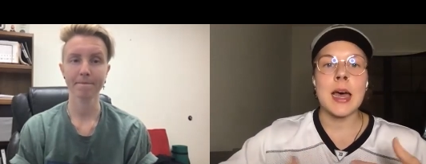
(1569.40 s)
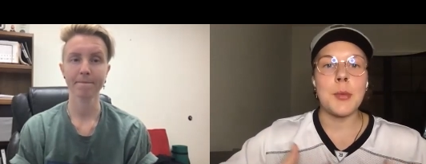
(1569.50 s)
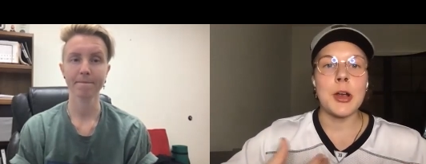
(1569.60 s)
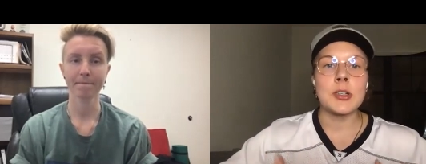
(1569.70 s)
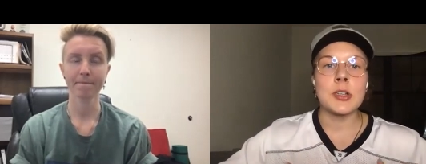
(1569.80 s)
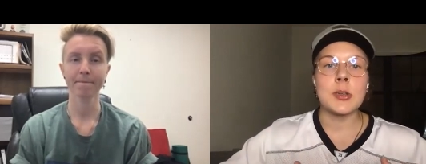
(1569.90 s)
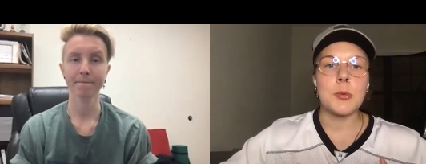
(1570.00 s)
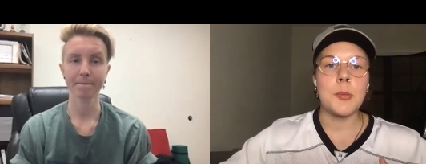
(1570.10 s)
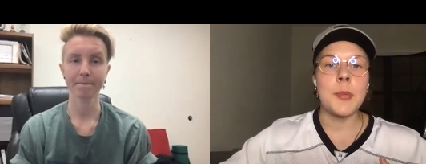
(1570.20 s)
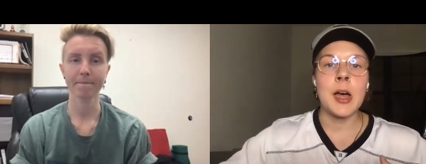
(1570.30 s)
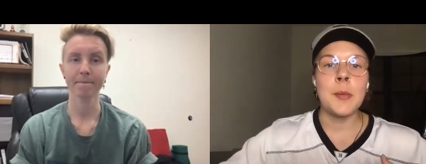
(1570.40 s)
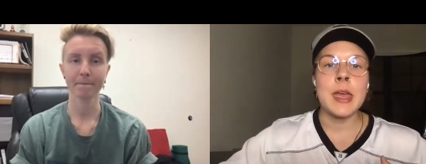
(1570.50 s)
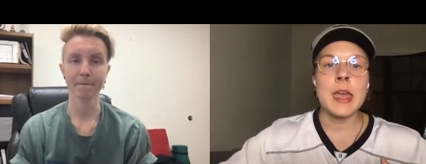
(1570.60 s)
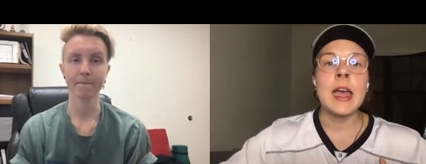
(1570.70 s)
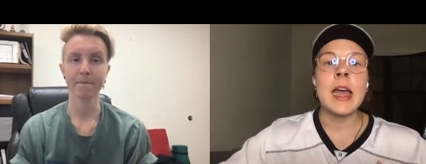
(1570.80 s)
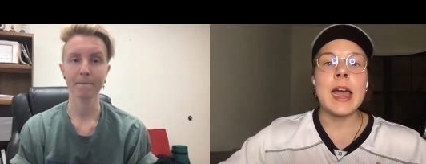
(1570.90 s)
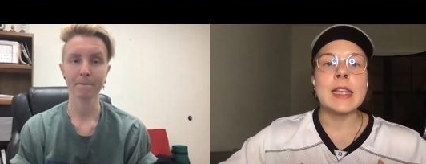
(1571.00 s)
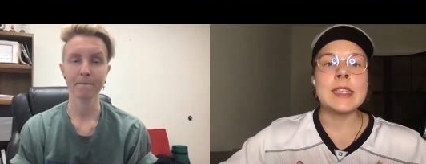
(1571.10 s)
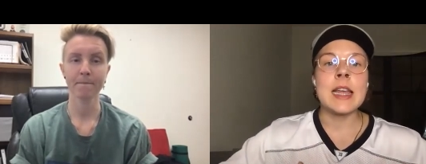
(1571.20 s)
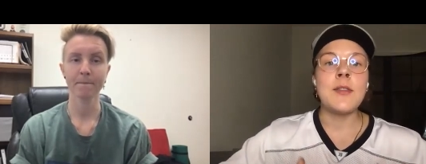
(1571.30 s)
Speaker 1: that pressure to propel me
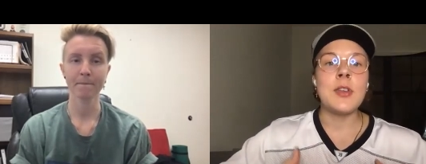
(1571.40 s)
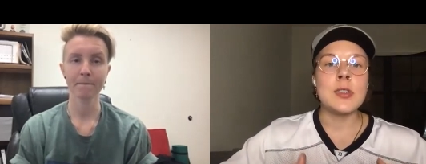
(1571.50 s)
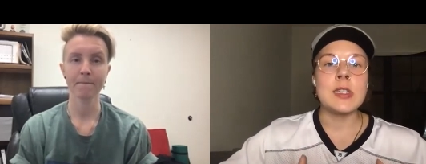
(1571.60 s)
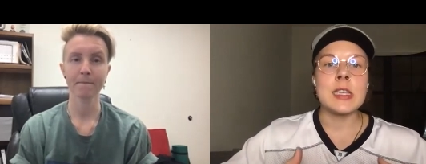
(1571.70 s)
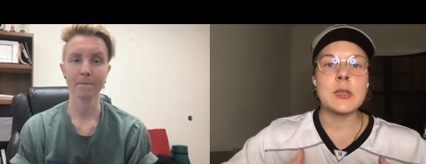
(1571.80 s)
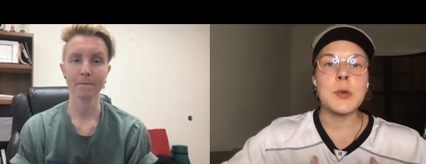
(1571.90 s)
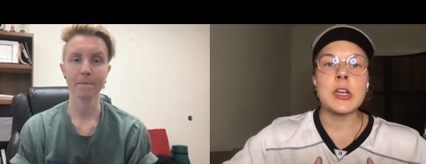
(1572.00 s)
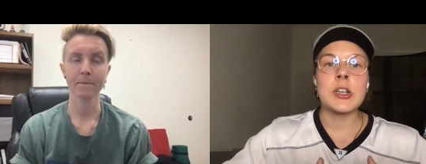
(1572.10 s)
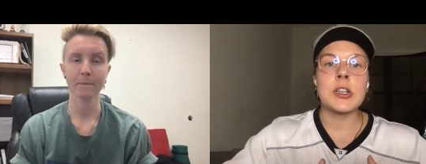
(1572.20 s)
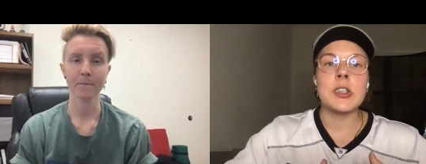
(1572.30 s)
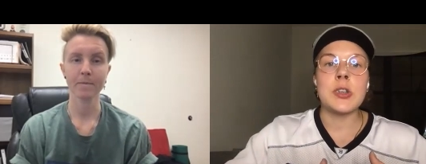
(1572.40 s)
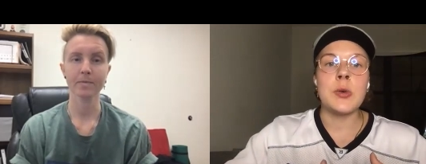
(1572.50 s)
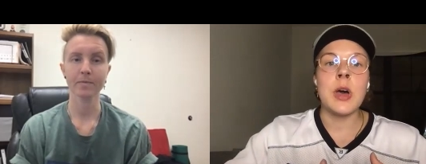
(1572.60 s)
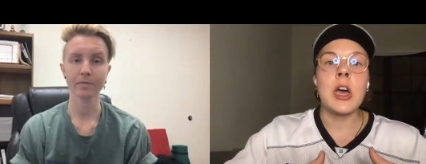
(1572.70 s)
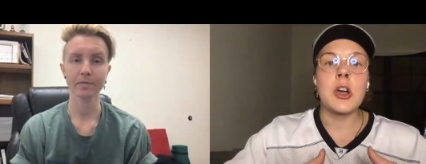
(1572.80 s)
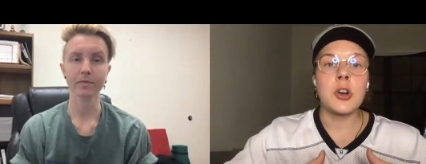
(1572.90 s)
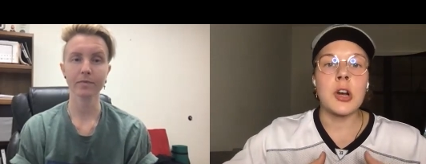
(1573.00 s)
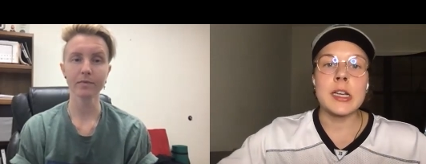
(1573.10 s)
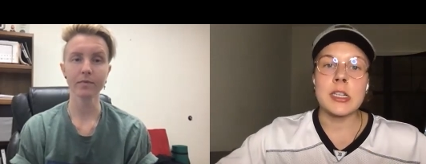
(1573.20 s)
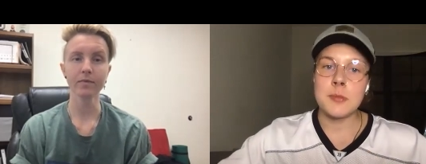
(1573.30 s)
instead of using this pressure to
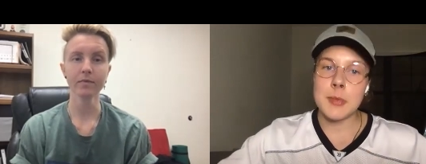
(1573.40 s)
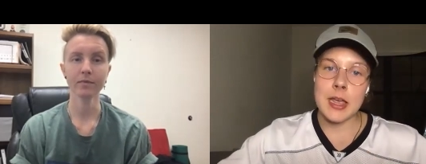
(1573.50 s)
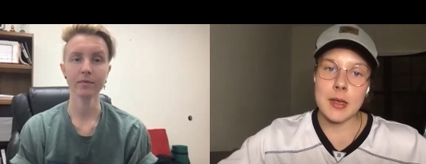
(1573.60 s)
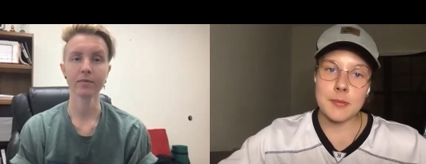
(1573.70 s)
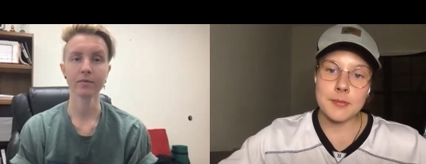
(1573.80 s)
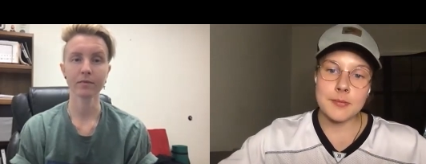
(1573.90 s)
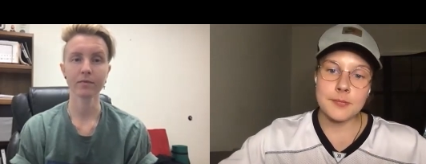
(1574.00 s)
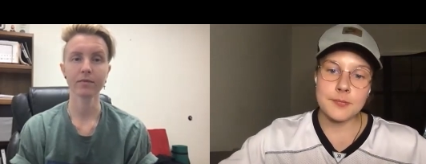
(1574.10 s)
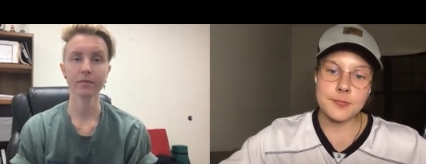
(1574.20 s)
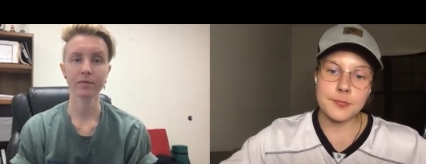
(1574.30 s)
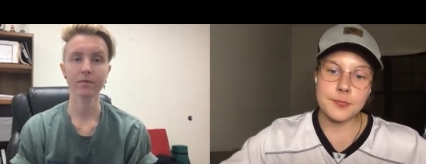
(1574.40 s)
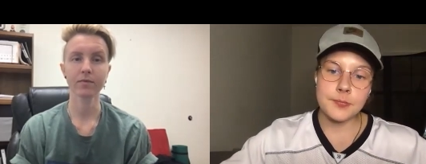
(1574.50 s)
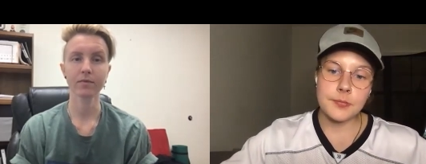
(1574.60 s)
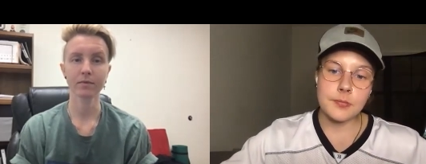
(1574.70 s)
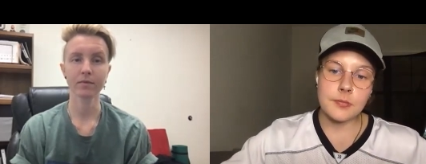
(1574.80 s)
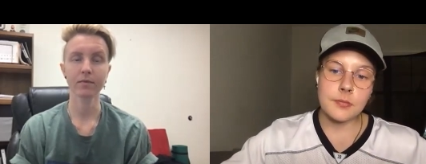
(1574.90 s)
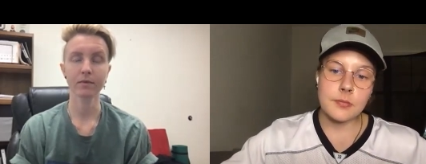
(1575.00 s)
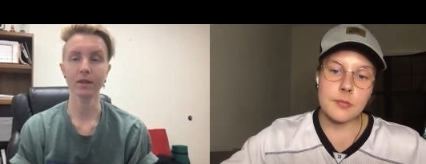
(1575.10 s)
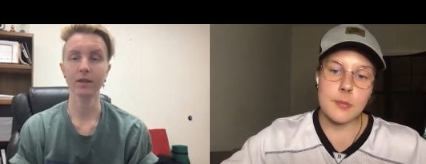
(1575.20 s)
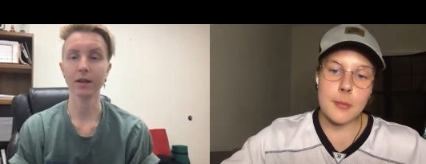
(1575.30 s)
crush me.
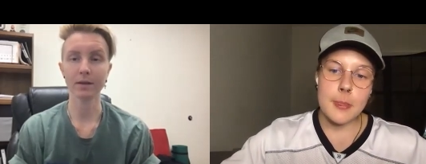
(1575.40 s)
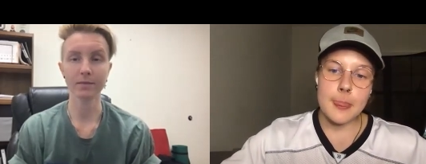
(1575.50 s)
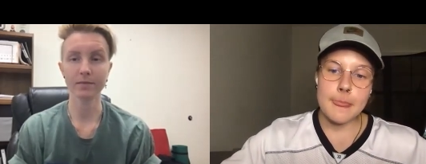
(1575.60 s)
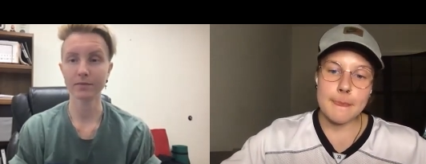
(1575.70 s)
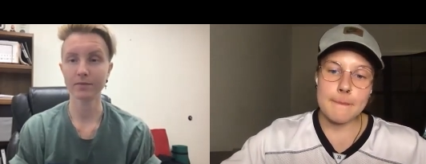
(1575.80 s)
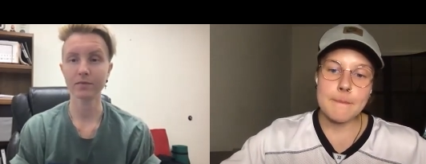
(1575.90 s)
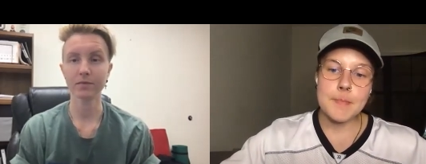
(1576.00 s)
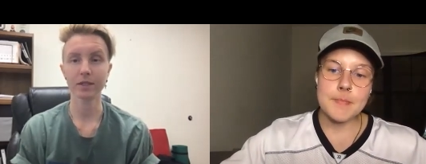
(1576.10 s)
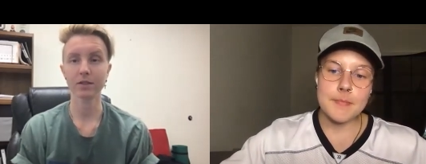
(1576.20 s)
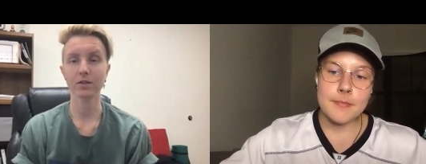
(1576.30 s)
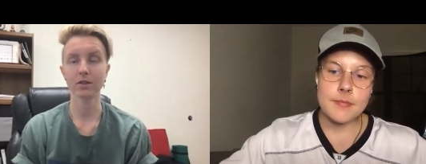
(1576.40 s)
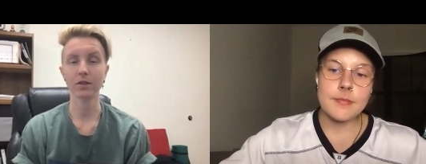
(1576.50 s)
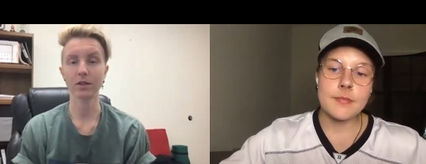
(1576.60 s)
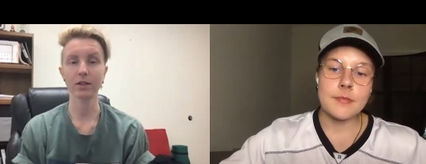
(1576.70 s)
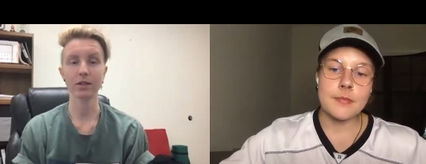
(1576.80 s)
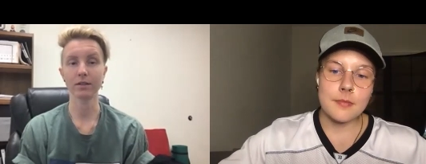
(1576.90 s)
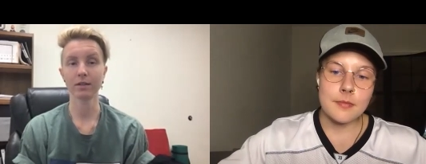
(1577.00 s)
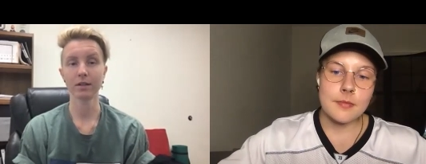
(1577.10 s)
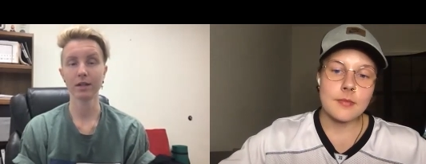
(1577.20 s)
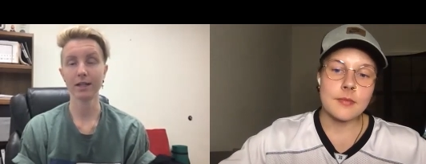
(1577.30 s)
Speaker 2: Yeah, that's so good.
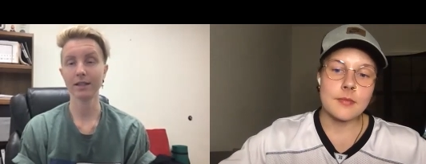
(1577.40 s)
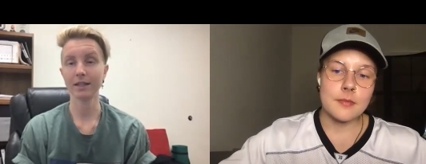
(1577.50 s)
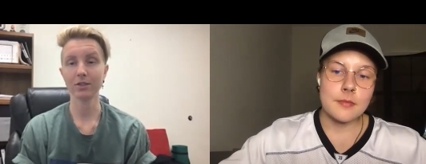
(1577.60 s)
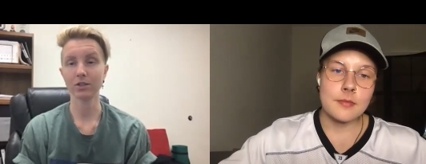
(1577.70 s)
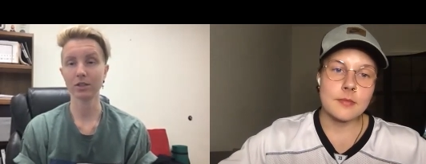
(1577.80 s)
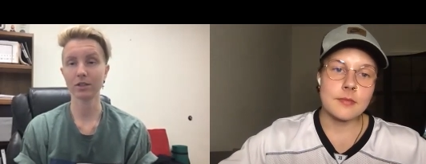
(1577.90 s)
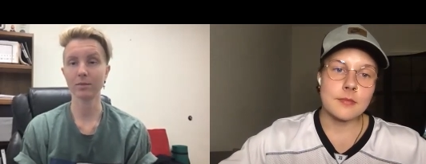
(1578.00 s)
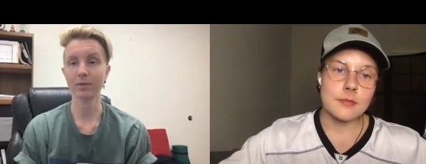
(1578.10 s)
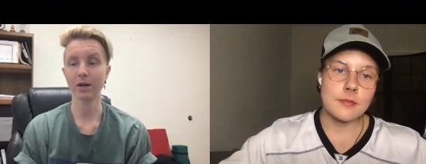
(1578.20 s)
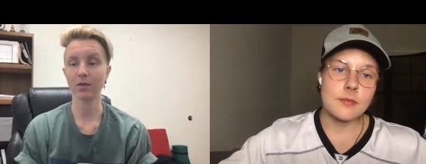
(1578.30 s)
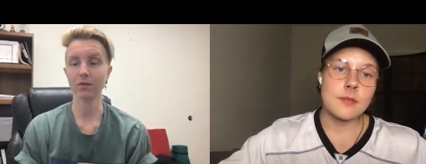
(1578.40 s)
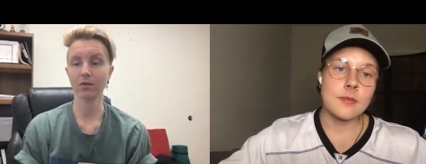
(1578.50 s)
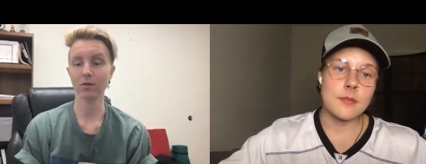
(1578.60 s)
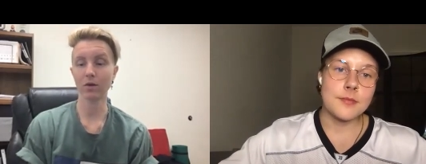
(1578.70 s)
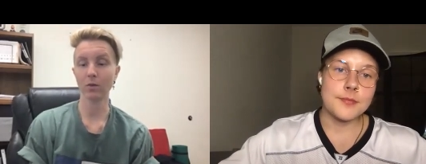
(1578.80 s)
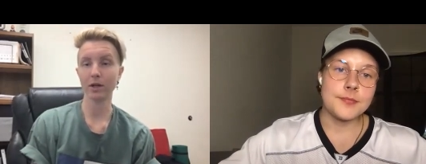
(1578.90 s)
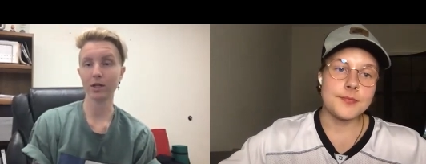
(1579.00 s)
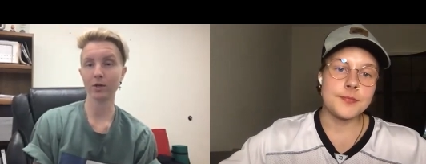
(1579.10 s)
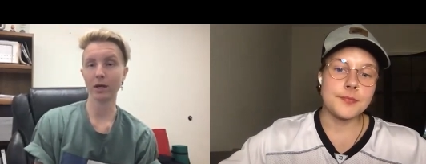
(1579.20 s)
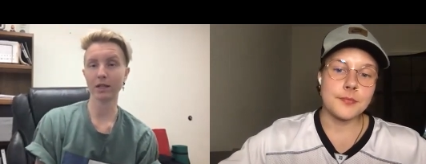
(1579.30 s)
I think that's just about when
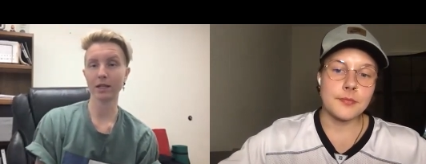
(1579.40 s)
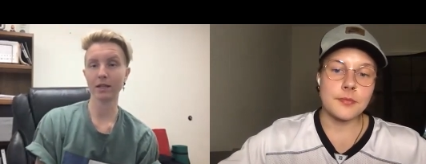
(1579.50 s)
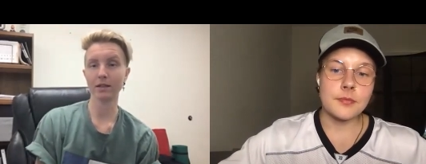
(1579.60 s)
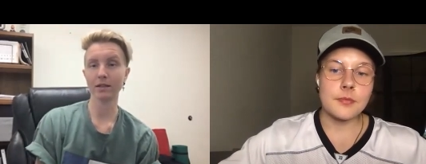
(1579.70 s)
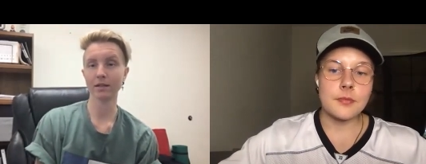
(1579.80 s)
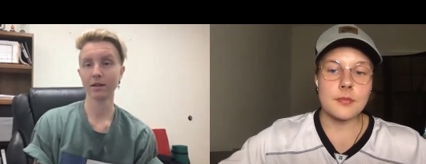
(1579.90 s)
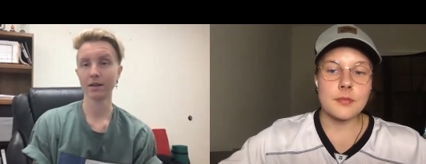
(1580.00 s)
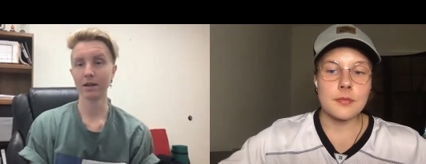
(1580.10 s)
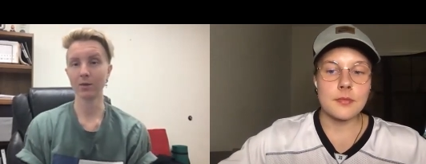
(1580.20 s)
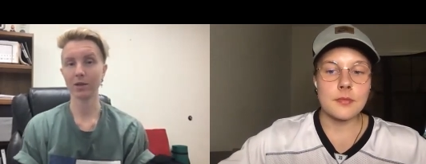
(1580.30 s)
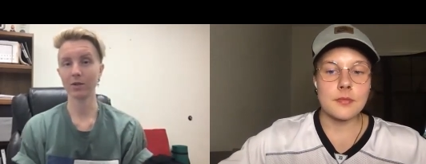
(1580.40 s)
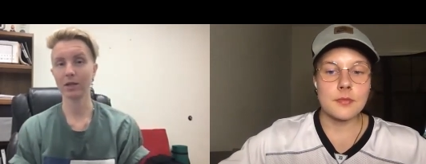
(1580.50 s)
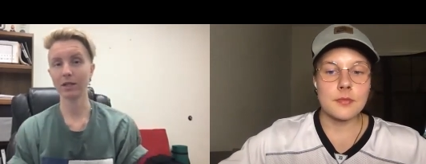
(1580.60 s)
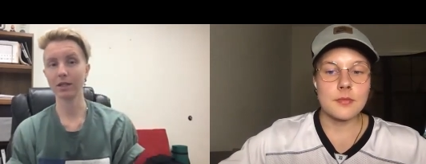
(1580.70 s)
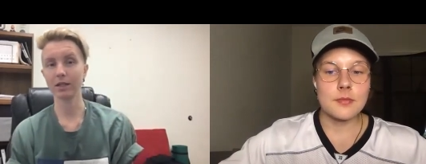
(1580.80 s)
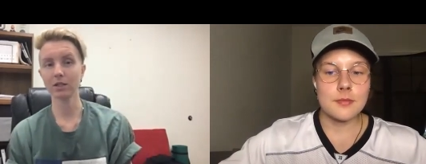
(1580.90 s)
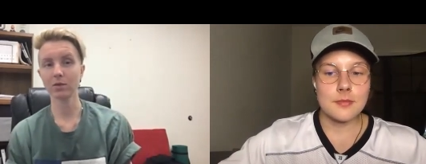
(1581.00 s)
do I lean and when do I lean this